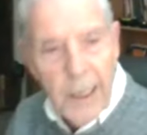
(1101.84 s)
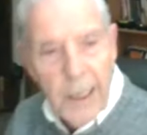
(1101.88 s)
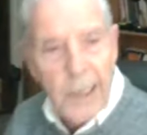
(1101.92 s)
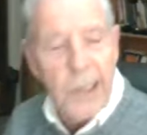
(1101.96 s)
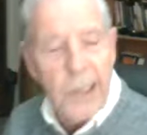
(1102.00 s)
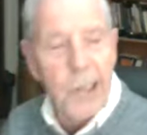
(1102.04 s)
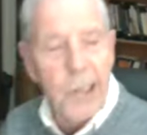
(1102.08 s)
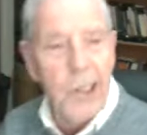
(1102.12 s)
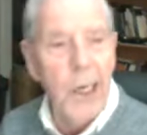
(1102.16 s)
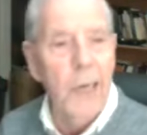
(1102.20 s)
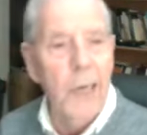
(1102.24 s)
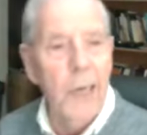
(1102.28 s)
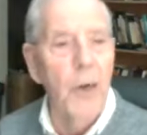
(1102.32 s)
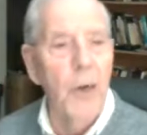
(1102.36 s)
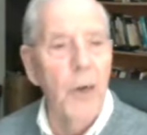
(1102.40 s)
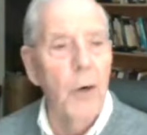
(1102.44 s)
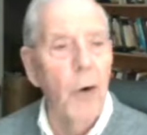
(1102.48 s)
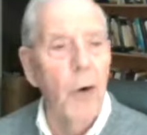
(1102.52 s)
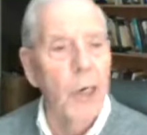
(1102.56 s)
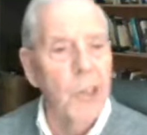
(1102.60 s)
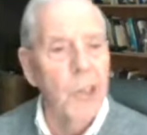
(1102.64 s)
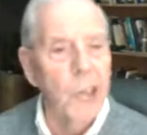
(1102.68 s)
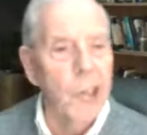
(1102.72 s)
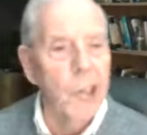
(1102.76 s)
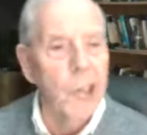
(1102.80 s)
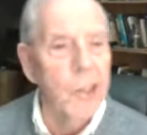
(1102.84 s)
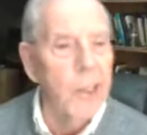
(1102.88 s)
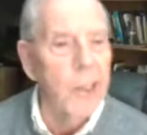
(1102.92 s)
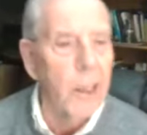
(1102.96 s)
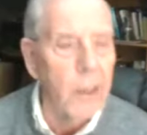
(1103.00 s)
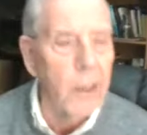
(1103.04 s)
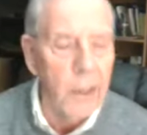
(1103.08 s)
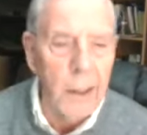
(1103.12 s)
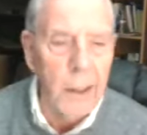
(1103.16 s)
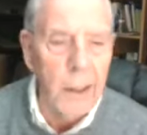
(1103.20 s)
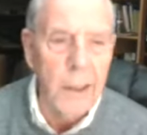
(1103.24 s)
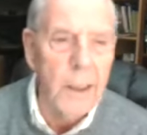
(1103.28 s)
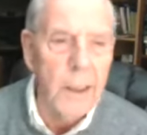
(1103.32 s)
He said, There are
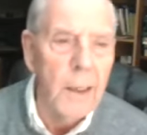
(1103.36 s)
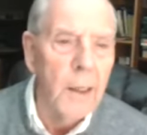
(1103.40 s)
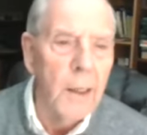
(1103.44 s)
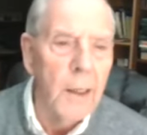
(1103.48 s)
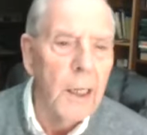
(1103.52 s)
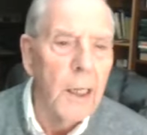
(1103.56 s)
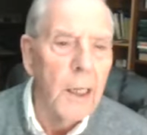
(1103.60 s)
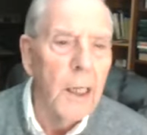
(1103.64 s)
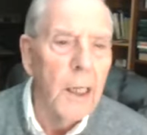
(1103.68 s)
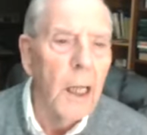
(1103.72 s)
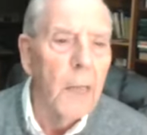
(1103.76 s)
still